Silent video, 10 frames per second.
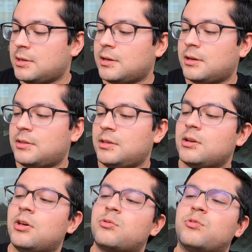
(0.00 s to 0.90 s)
The
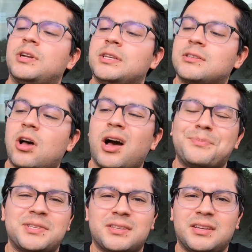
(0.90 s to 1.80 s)
other one is
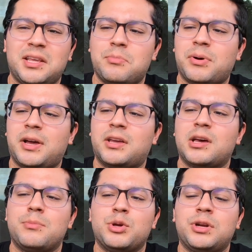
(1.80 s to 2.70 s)
Hop Skitty by
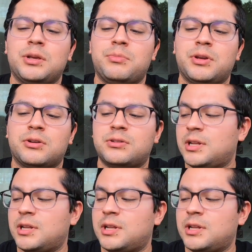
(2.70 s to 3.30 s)
Community Beers.